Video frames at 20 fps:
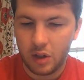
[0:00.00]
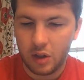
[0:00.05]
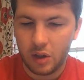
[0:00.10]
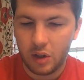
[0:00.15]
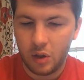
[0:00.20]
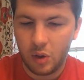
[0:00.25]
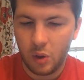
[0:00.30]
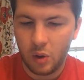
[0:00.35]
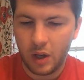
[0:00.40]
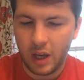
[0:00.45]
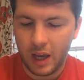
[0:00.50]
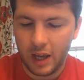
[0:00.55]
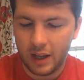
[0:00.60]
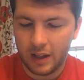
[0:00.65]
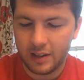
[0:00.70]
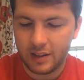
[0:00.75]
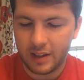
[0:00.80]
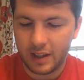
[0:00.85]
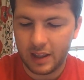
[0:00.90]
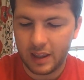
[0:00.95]

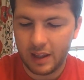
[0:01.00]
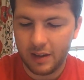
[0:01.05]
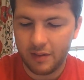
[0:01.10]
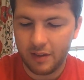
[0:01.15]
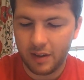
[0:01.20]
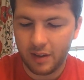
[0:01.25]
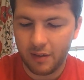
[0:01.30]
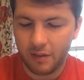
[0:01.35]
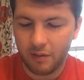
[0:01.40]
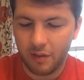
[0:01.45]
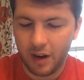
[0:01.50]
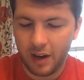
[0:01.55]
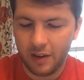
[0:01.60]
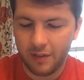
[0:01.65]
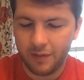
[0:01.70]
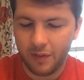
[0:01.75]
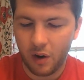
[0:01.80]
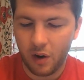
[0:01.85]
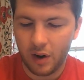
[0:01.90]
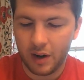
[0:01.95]
Toucans live in the
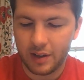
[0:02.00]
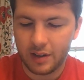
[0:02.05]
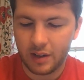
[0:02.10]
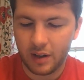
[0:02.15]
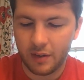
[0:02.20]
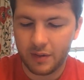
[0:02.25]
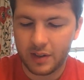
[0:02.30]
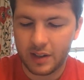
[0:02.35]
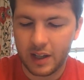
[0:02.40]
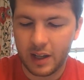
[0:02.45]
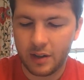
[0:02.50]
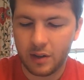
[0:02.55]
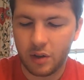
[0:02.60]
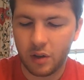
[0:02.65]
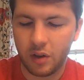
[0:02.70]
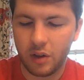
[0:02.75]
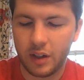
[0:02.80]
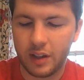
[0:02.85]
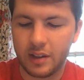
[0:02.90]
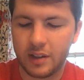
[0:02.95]
rainforests of
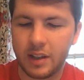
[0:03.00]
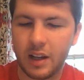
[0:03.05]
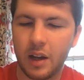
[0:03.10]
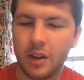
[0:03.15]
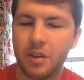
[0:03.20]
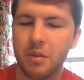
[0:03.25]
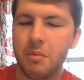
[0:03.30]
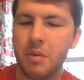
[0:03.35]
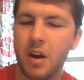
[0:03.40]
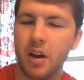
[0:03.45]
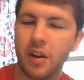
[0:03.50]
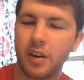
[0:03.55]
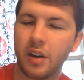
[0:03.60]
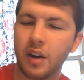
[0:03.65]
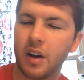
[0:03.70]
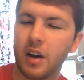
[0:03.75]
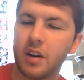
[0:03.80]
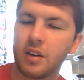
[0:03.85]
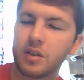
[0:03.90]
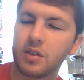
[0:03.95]
Central and South
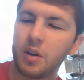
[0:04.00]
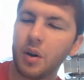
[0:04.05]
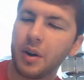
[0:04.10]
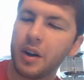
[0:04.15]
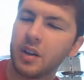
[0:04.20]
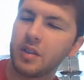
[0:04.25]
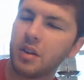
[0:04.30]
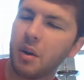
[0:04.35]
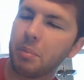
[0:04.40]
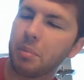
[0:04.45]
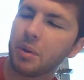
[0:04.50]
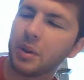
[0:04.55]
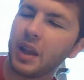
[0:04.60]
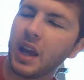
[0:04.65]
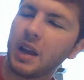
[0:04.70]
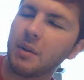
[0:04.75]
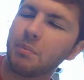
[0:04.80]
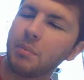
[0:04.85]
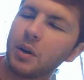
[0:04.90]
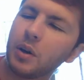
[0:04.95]
America. So here's a
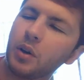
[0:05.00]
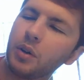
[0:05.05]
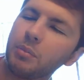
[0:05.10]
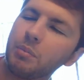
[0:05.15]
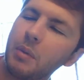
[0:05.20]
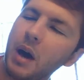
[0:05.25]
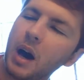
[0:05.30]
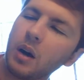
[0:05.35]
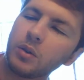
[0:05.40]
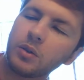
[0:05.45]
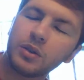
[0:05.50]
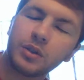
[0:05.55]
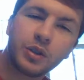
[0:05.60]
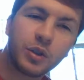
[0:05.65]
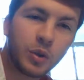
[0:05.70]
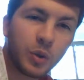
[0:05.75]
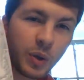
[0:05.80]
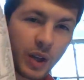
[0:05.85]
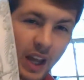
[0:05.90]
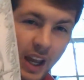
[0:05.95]
plate-billed mountain
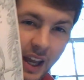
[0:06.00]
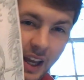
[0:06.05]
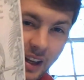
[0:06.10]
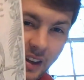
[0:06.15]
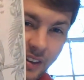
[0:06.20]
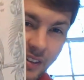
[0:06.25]
toucan.